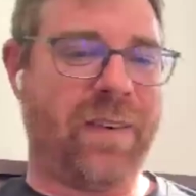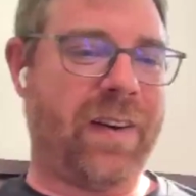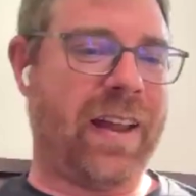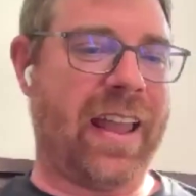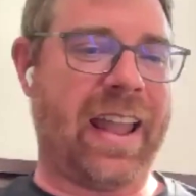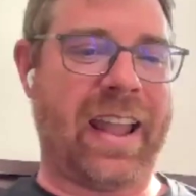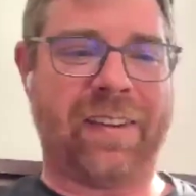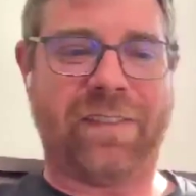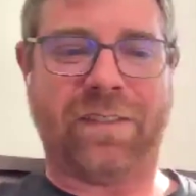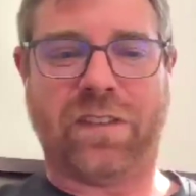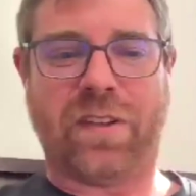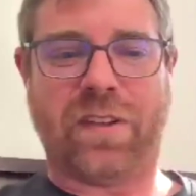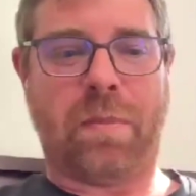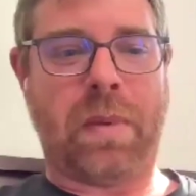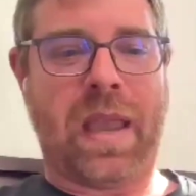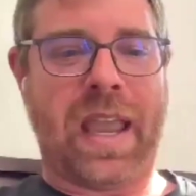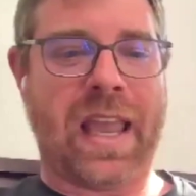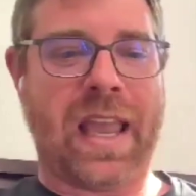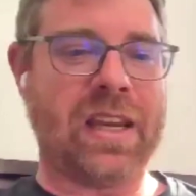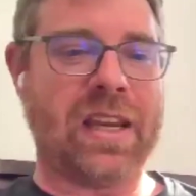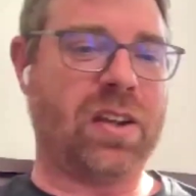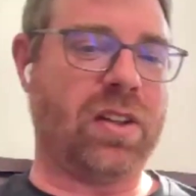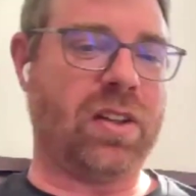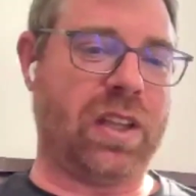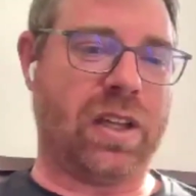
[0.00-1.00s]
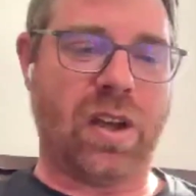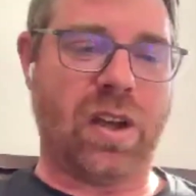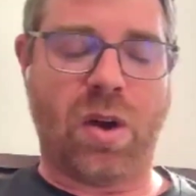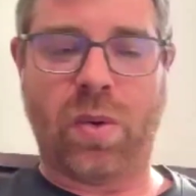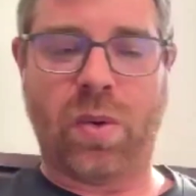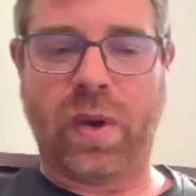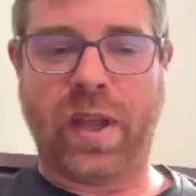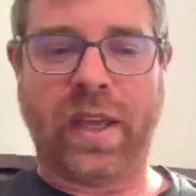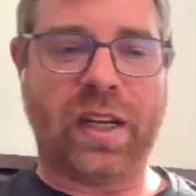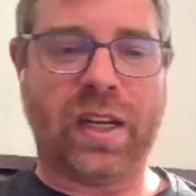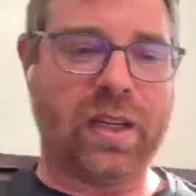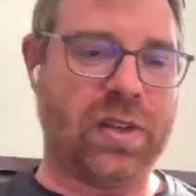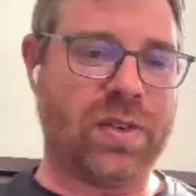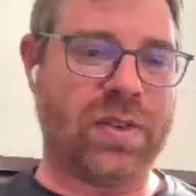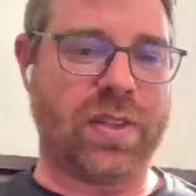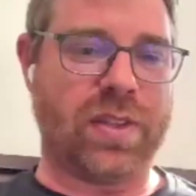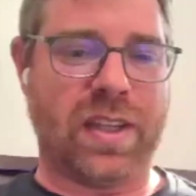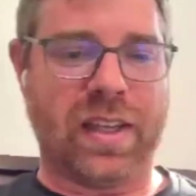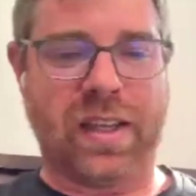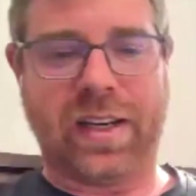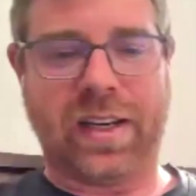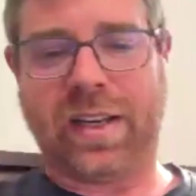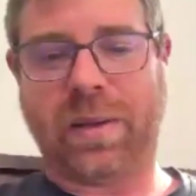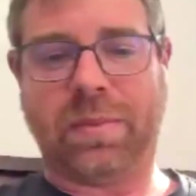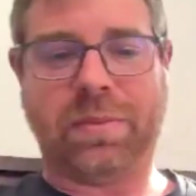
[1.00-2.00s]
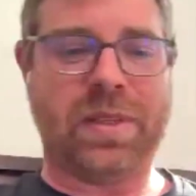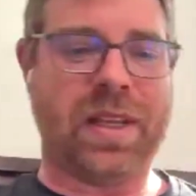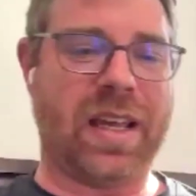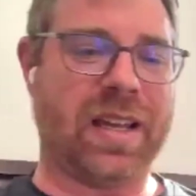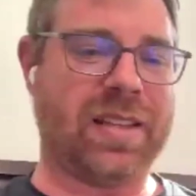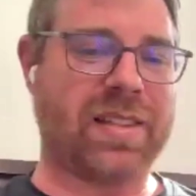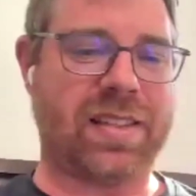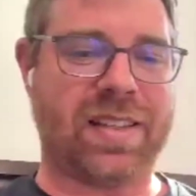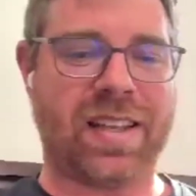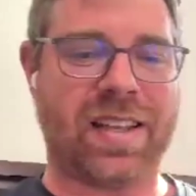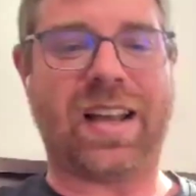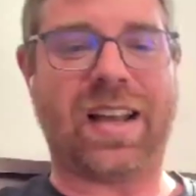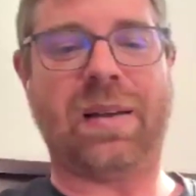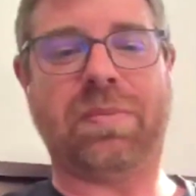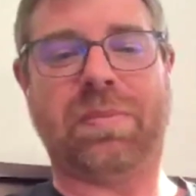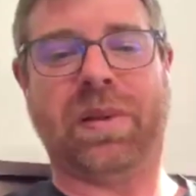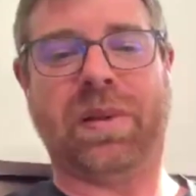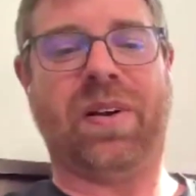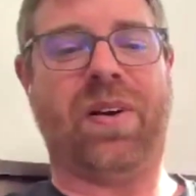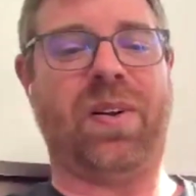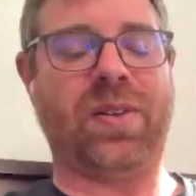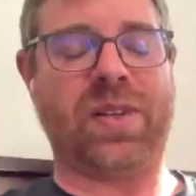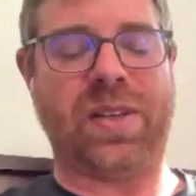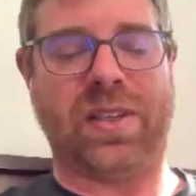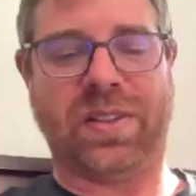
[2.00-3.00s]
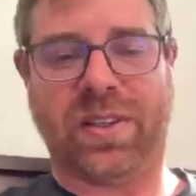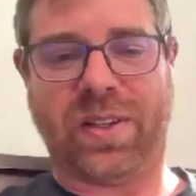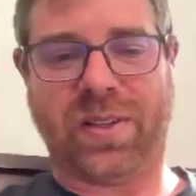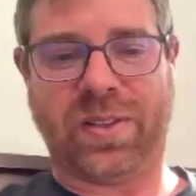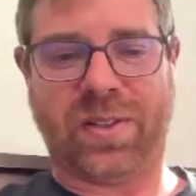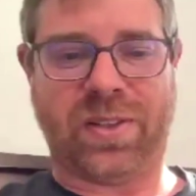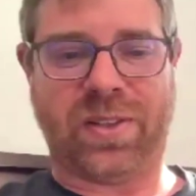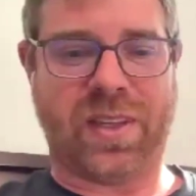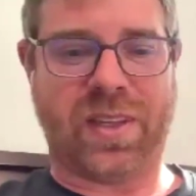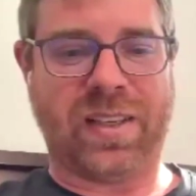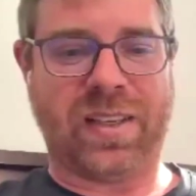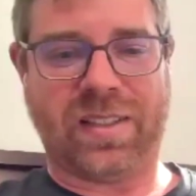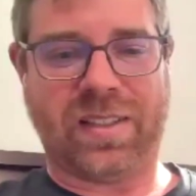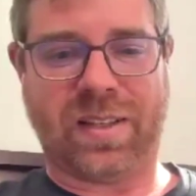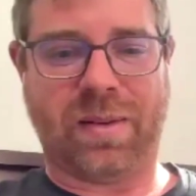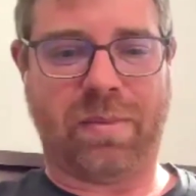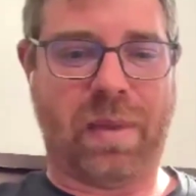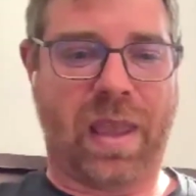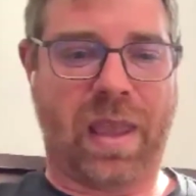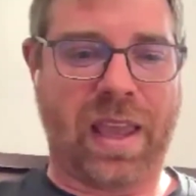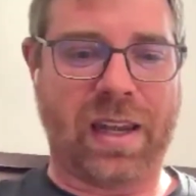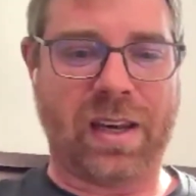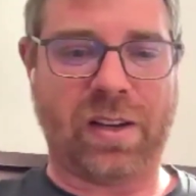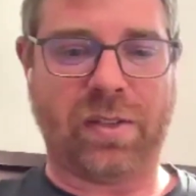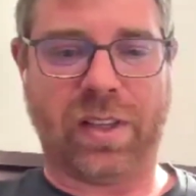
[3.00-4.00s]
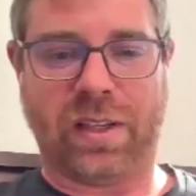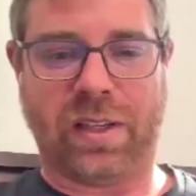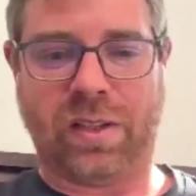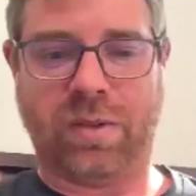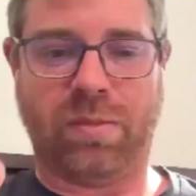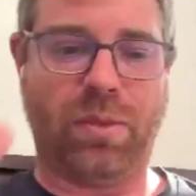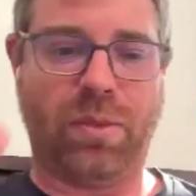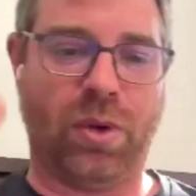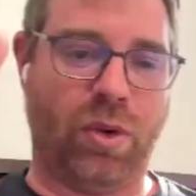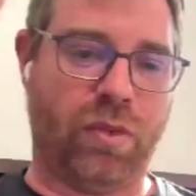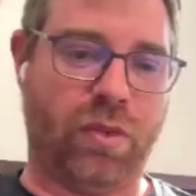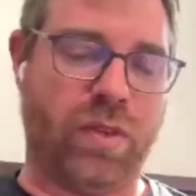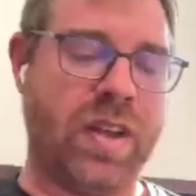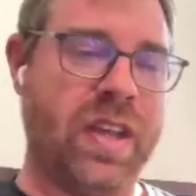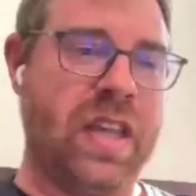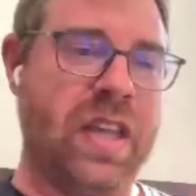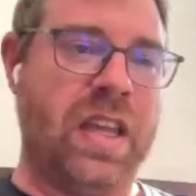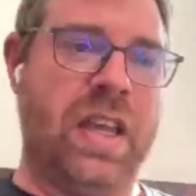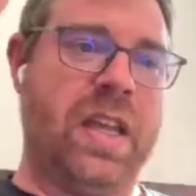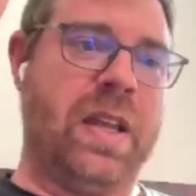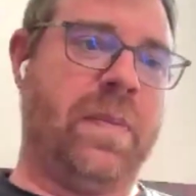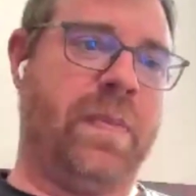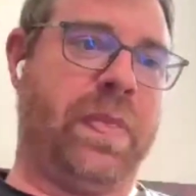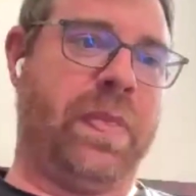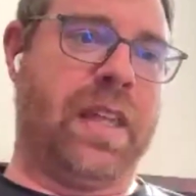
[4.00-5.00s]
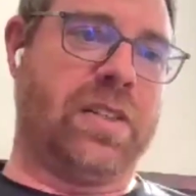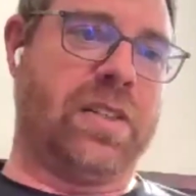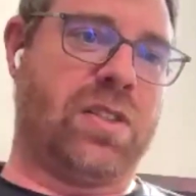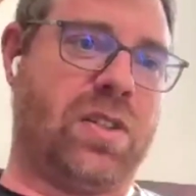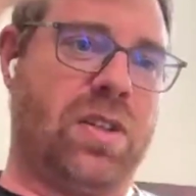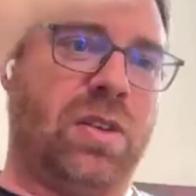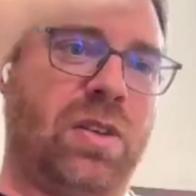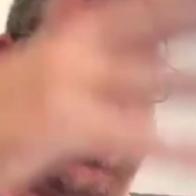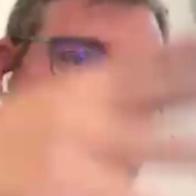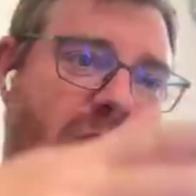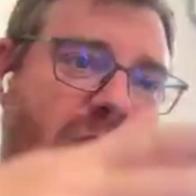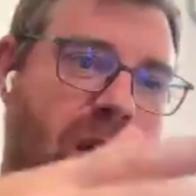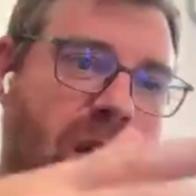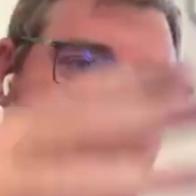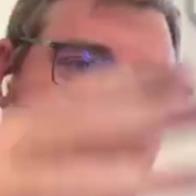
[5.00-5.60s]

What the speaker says: that I don't have to manually go in and use GitHub desktop and all these other things to manually move this